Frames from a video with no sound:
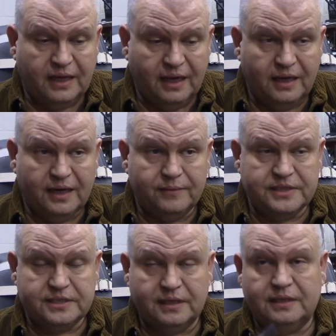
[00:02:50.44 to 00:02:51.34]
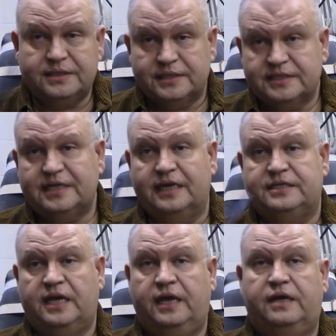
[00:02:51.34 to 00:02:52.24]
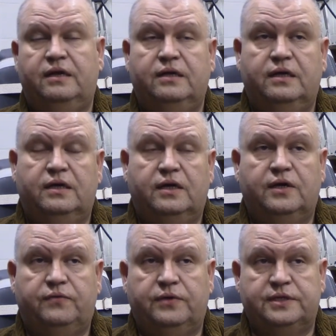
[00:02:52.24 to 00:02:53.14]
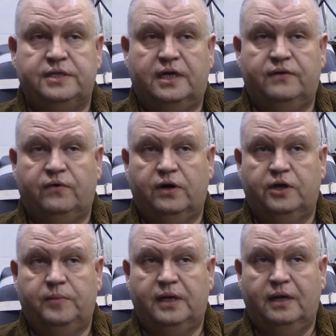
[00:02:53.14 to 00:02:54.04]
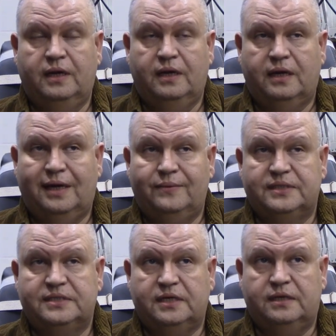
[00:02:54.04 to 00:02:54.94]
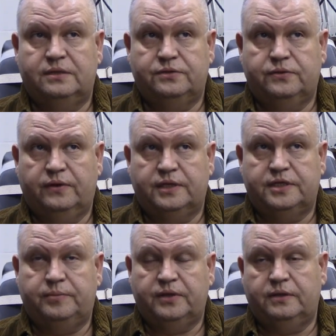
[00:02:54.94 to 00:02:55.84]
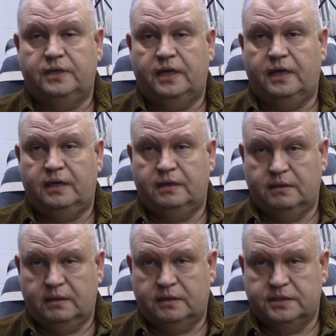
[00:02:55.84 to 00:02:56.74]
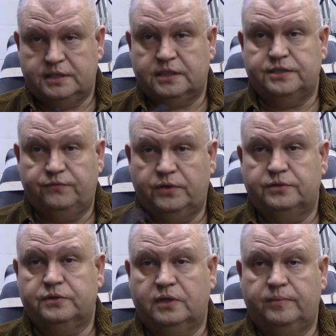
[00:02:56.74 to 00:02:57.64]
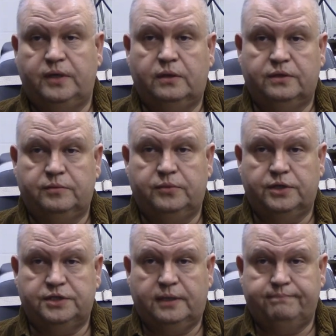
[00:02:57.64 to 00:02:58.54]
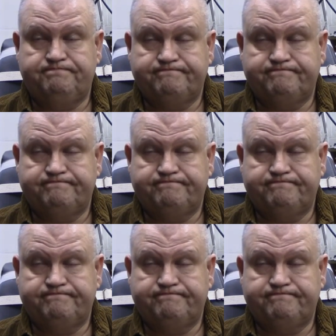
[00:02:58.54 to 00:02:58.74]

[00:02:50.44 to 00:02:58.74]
And I would say, let's just say it's 8 for the sake of argument. I would say that during a typical day, Six of those are going to be Haunted Bookshop.